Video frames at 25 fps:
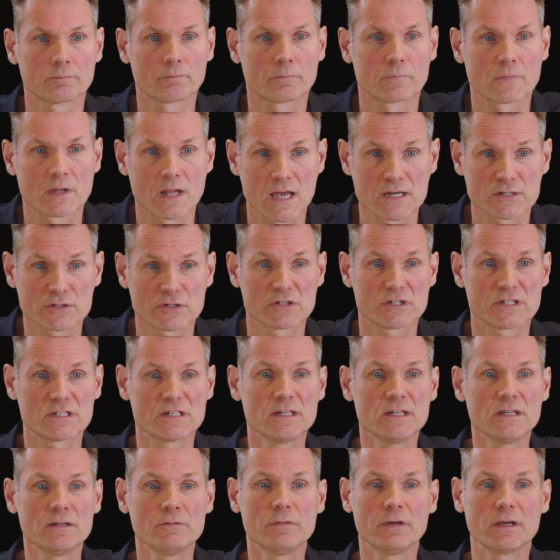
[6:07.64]
As you see,
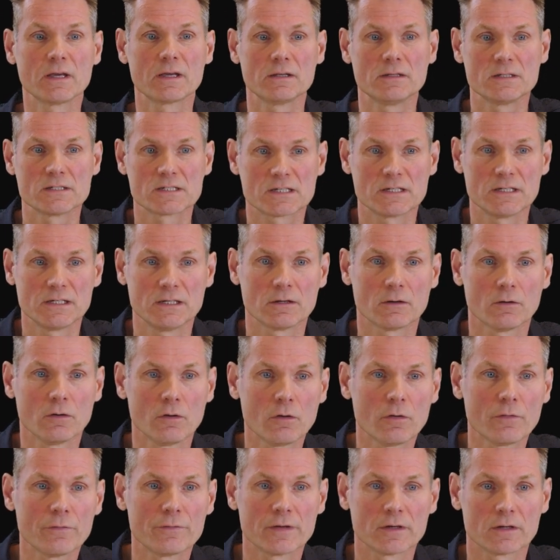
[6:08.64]
we see all
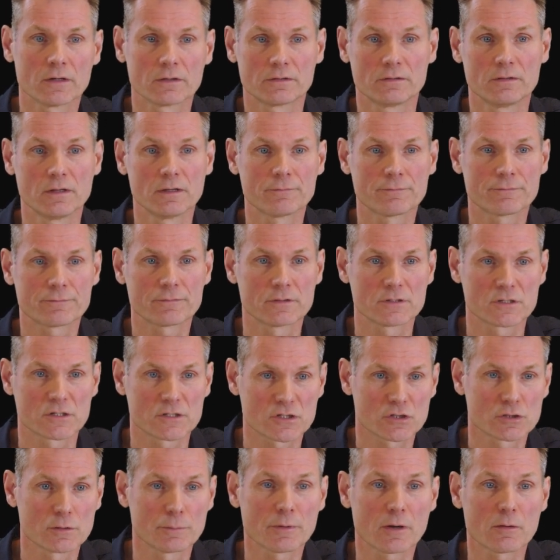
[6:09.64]
the different
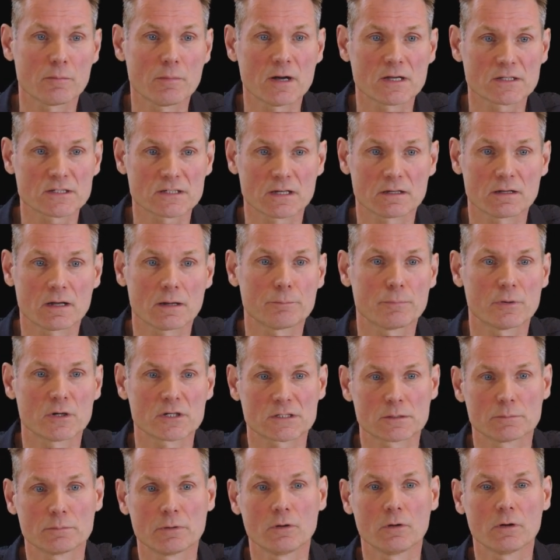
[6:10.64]
subcommands that are
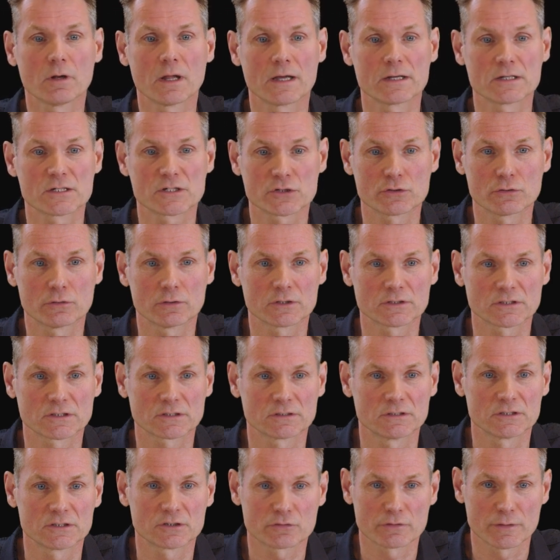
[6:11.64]
possible and a short
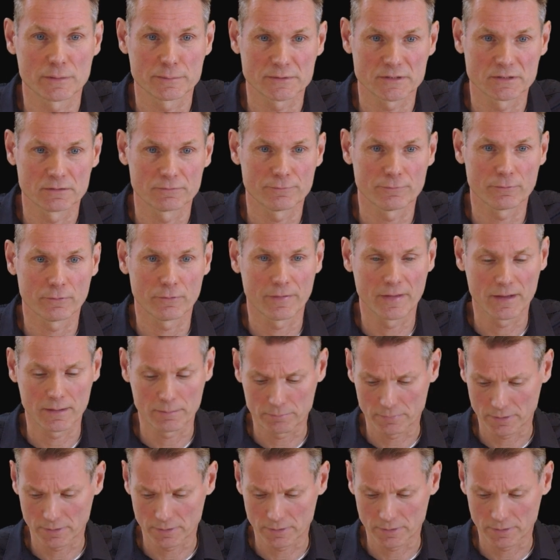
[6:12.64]
description for them.